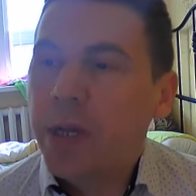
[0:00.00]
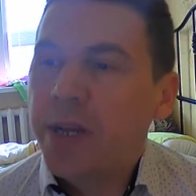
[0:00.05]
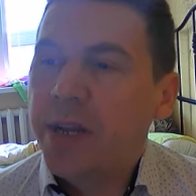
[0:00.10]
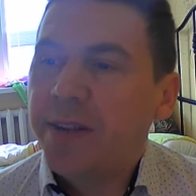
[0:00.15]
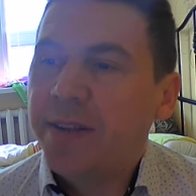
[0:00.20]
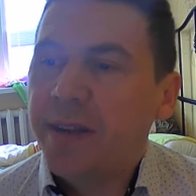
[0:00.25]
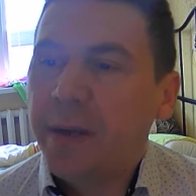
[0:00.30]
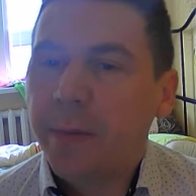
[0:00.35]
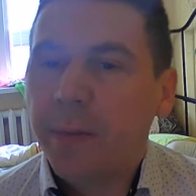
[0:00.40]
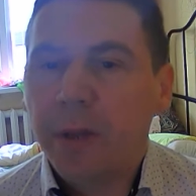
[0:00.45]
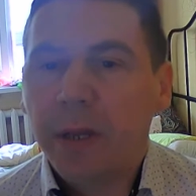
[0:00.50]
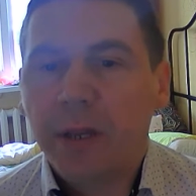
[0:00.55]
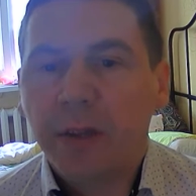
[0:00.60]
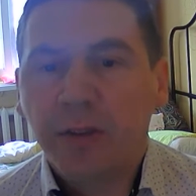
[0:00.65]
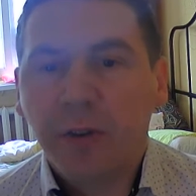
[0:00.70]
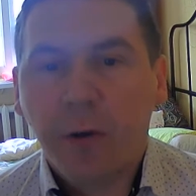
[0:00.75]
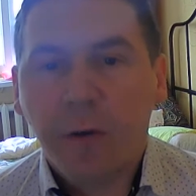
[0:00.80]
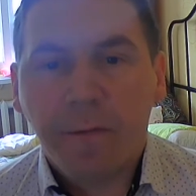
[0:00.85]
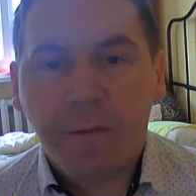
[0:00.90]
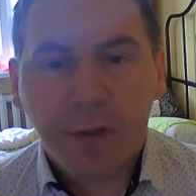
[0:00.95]
It
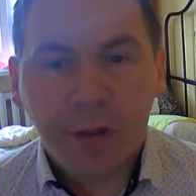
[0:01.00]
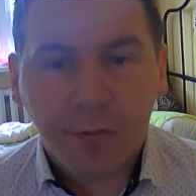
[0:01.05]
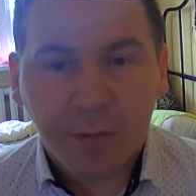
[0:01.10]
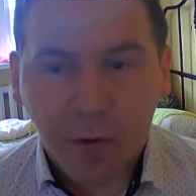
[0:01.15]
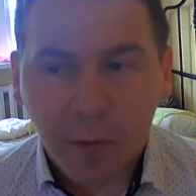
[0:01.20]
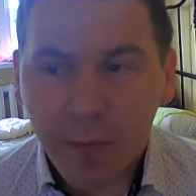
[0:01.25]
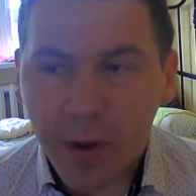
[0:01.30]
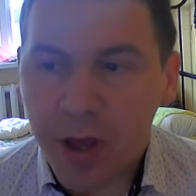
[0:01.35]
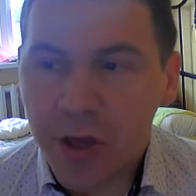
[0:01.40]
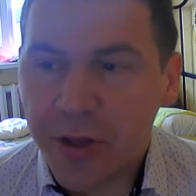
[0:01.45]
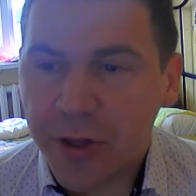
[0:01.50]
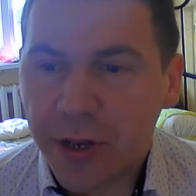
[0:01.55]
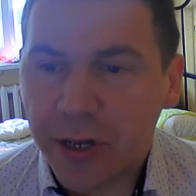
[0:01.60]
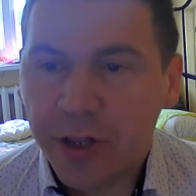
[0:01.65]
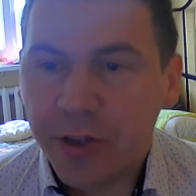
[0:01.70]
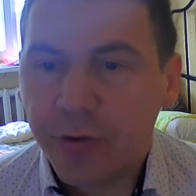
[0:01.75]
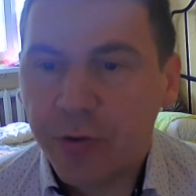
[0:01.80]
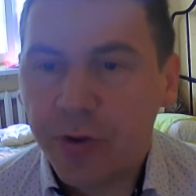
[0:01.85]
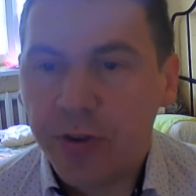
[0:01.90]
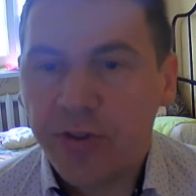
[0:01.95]
implicates of information
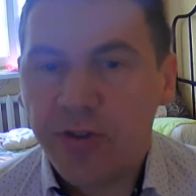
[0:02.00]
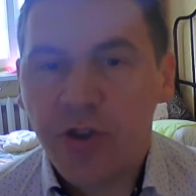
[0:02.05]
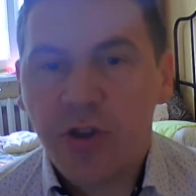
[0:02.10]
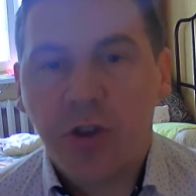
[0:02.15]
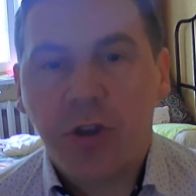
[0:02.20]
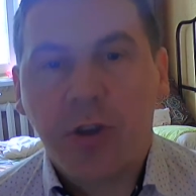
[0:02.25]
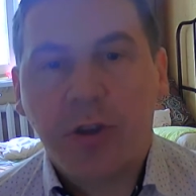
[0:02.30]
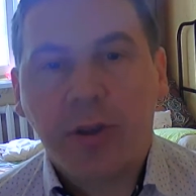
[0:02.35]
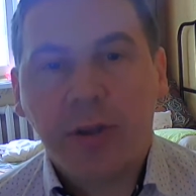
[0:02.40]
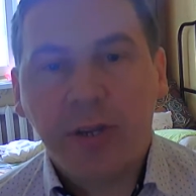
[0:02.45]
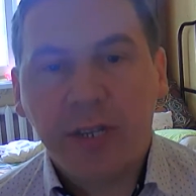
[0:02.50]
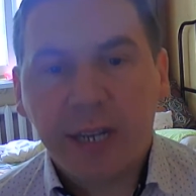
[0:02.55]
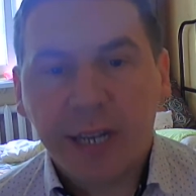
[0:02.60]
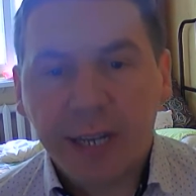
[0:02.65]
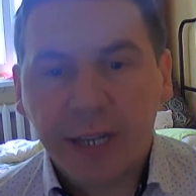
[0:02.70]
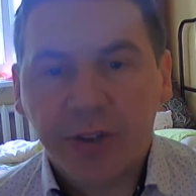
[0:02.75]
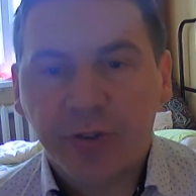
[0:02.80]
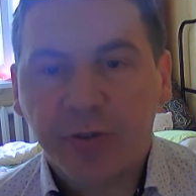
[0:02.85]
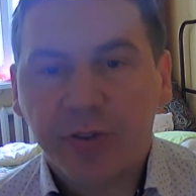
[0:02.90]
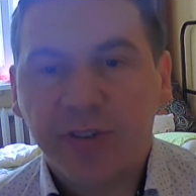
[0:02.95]

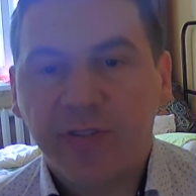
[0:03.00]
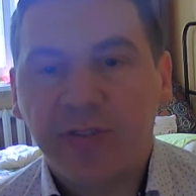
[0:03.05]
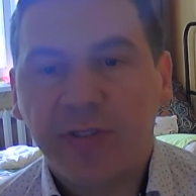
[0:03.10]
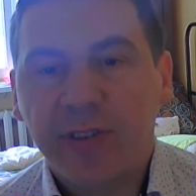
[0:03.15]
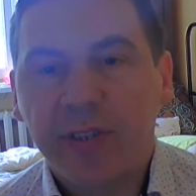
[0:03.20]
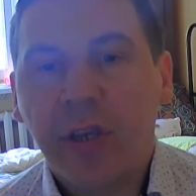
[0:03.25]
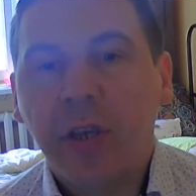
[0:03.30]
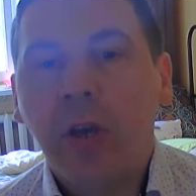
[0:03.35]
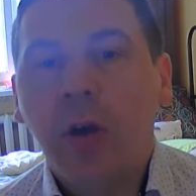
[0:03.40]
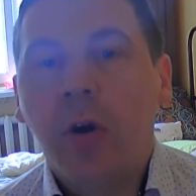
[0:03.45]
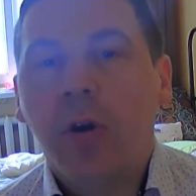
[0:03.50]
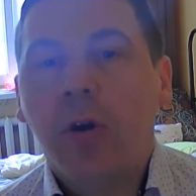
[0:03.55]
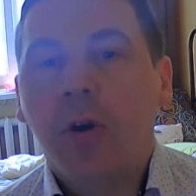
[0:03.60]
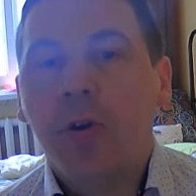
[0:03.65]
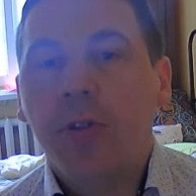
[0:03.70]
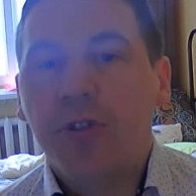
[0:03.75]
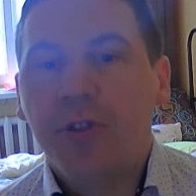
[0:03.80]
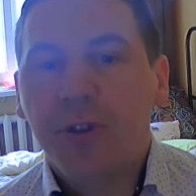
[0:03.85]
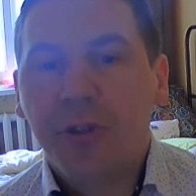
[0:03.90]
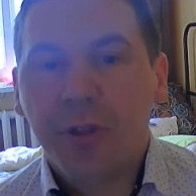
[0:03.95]
literacy
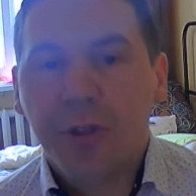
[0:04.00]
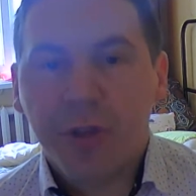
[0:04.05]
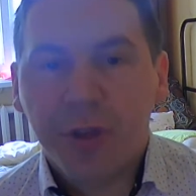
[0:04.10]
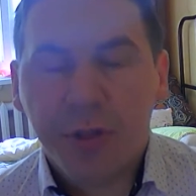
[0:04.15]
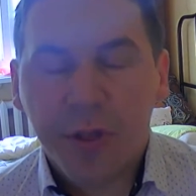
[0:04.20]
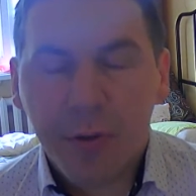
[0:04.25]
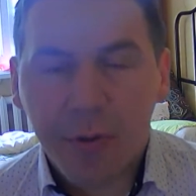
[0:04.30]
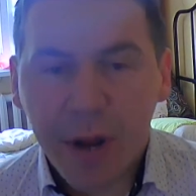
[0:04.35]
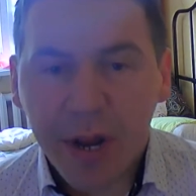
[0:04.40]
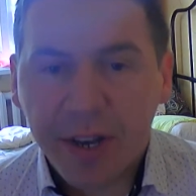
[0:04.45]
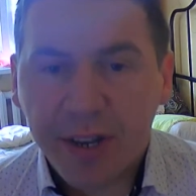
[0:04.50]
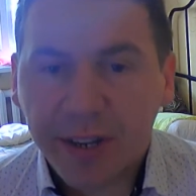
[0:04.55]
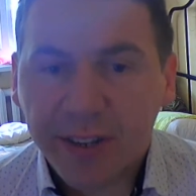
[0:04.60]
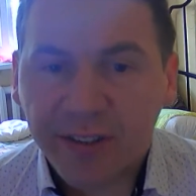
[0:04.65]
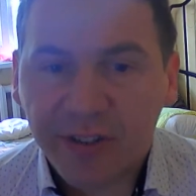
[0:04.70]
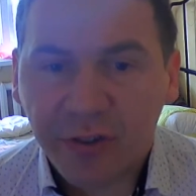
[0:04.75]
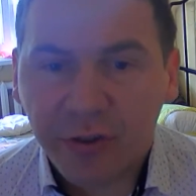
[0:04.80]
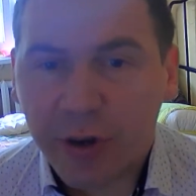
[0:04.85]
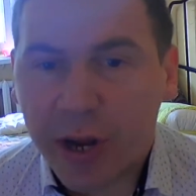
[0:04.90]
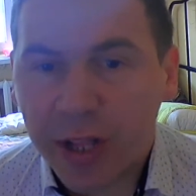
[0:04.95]
on generating
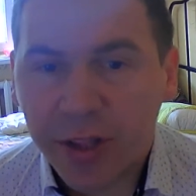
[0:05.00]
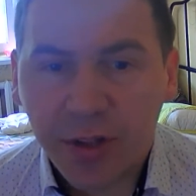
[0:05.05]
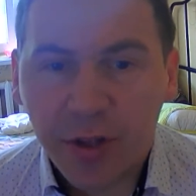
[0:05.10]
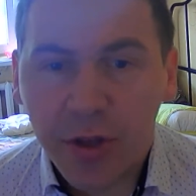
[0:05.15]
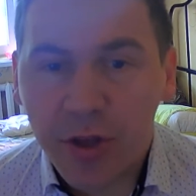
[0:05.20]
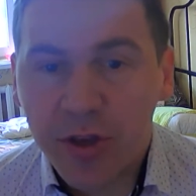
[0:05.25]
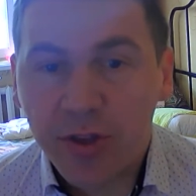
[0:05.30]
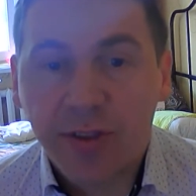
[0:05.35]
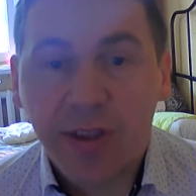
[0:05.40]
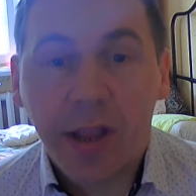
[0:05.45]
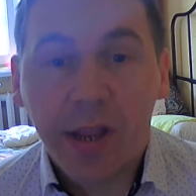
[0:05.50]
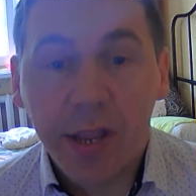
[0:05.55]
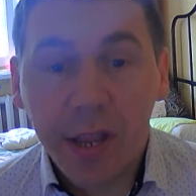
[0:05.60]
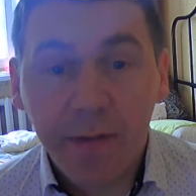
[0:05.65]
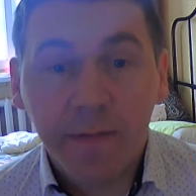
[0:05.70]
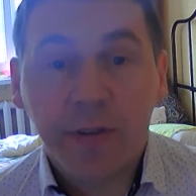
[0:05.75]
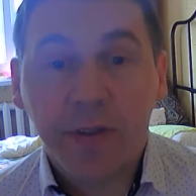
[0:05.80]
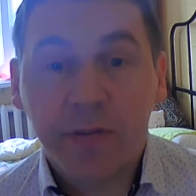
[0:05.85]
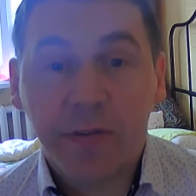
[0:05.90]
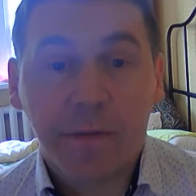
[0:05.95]
strategies and
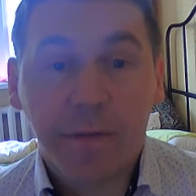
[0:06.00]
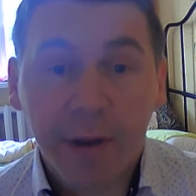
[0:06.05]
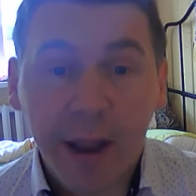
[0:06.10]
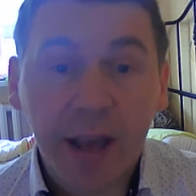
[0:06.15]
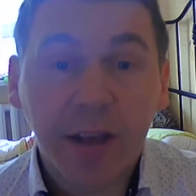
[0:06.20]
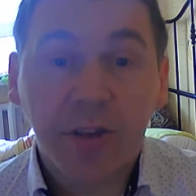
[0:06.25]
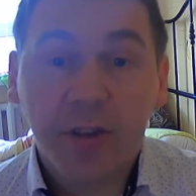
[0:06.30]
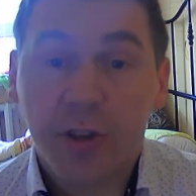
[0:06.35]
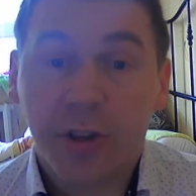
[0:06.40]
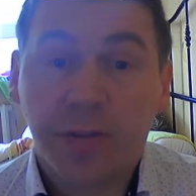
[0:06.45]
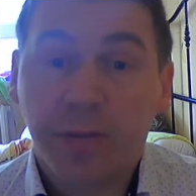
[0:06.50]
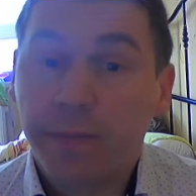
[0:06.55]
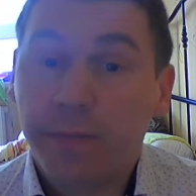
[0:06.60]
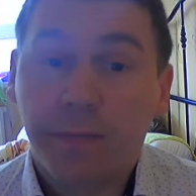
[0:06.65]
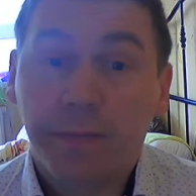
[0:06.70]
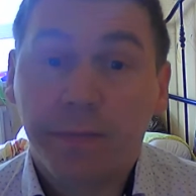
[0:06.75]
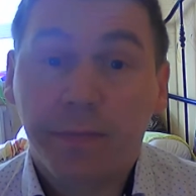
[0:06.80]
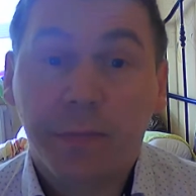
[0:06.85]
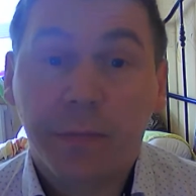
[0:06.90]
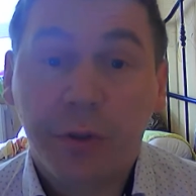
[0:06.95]
even reflection,
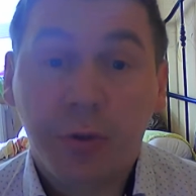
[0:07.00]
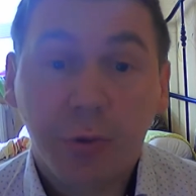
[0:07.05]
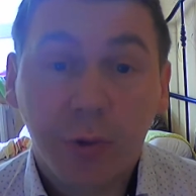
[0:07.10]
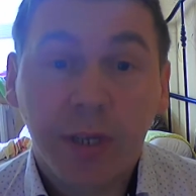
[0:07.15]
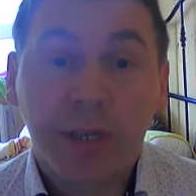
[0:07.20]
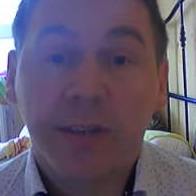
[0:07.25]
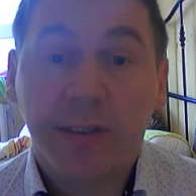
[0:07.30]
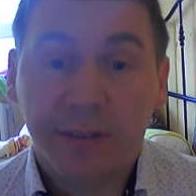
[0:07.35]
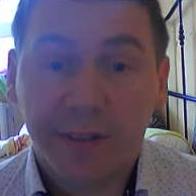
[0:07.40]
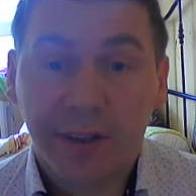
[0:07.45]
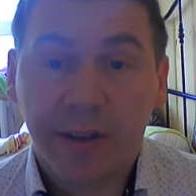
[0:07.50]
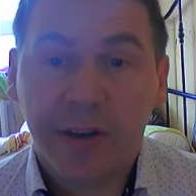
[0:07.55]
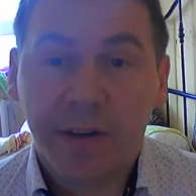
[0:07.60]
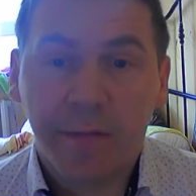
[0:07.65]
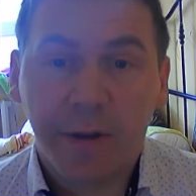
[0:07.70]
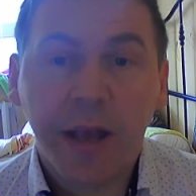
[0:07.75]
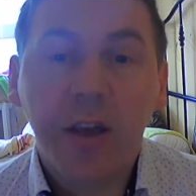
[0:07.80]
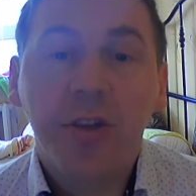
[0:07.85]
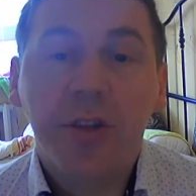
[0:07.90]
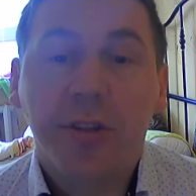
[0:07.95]
doing
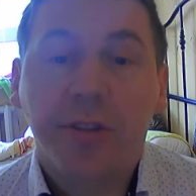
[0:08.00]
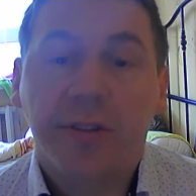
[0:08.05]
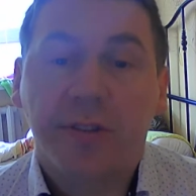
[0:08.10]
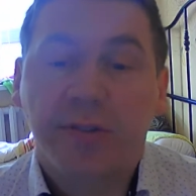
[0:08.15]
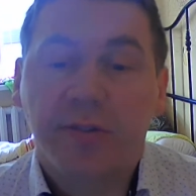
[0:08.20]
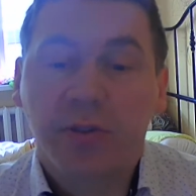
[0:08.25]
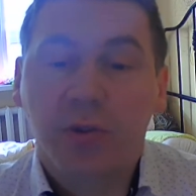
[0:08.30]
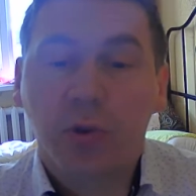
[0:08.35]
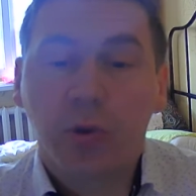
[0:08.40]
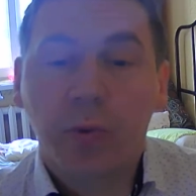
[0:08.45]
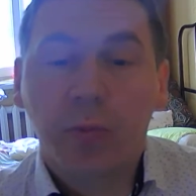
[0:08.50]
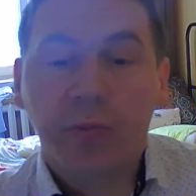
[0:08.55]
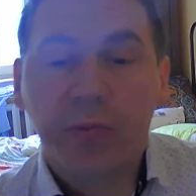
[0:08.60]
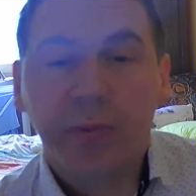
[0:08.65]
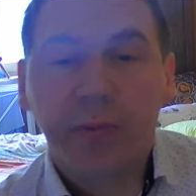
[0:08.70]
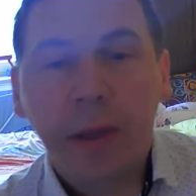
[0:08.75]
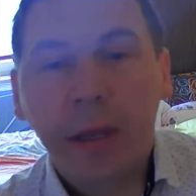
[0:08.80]
reflection in the group.